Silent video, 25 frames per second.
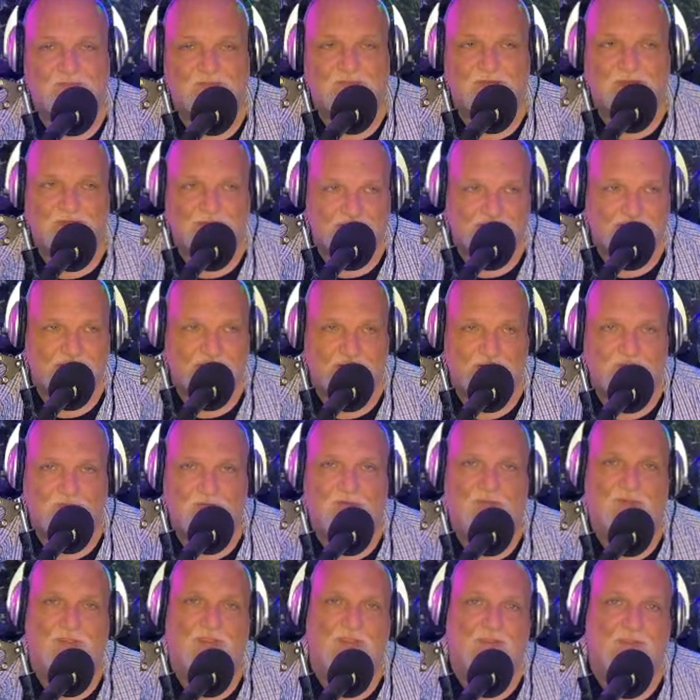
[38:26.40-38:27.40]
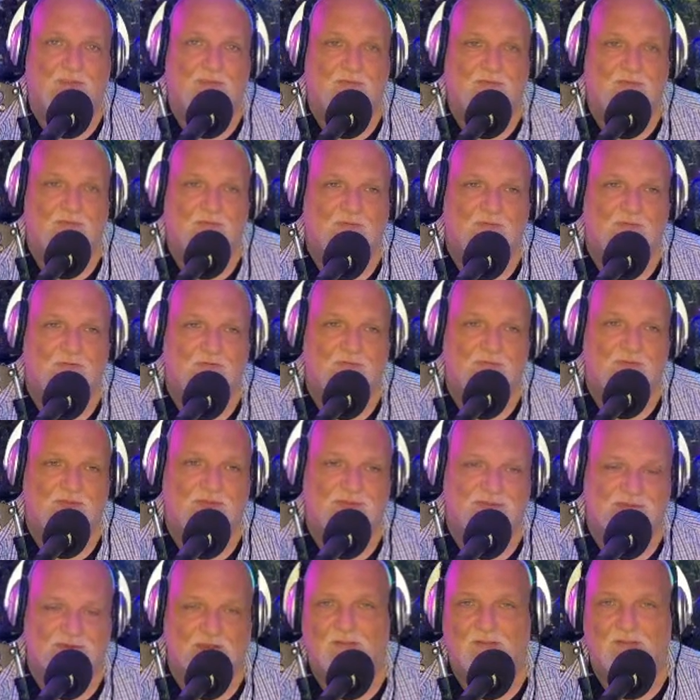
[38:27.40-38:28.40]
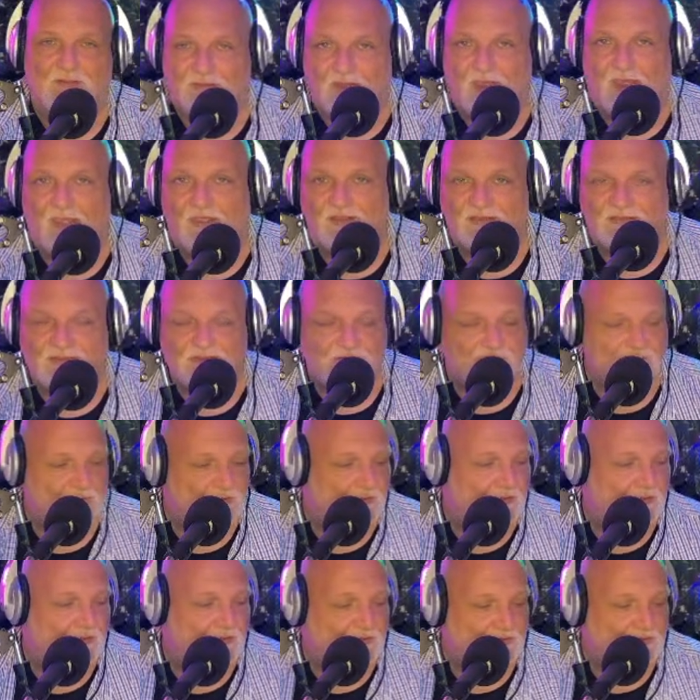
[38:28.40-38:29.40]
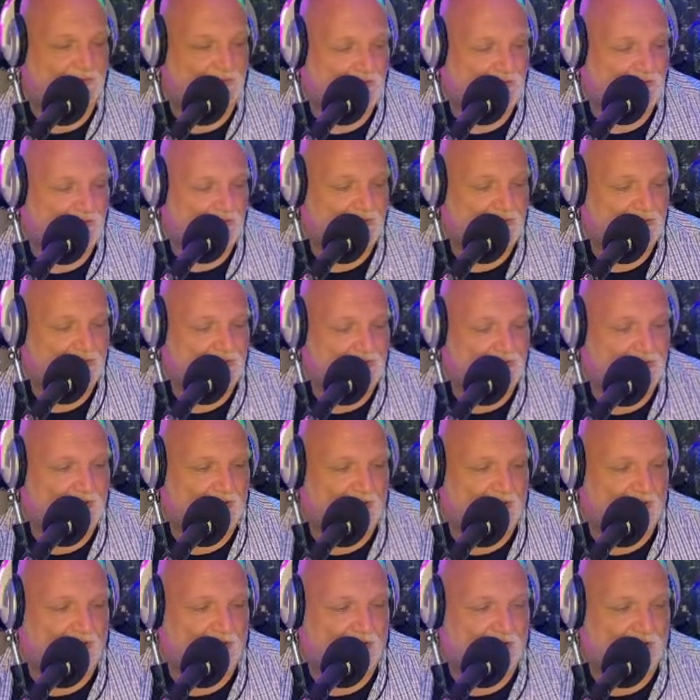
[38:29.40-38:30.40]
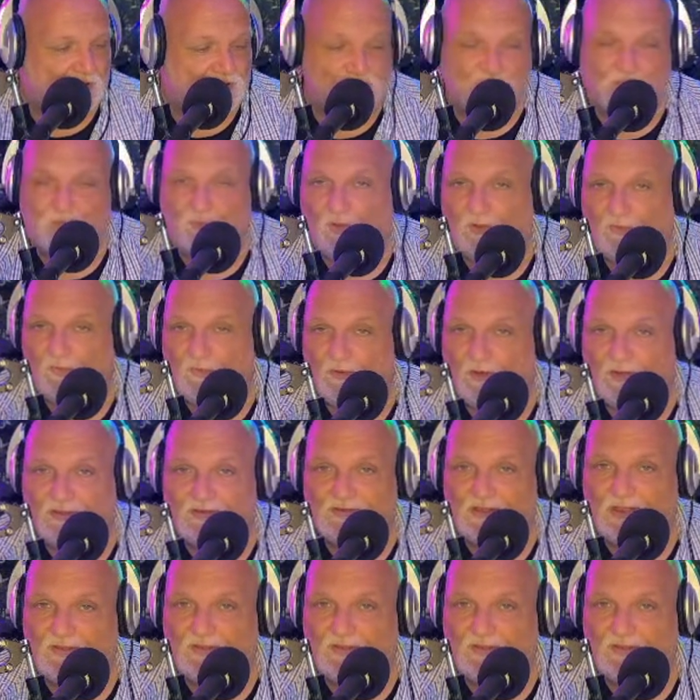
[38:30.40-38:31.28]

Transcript: continually suck less. To the point where I stop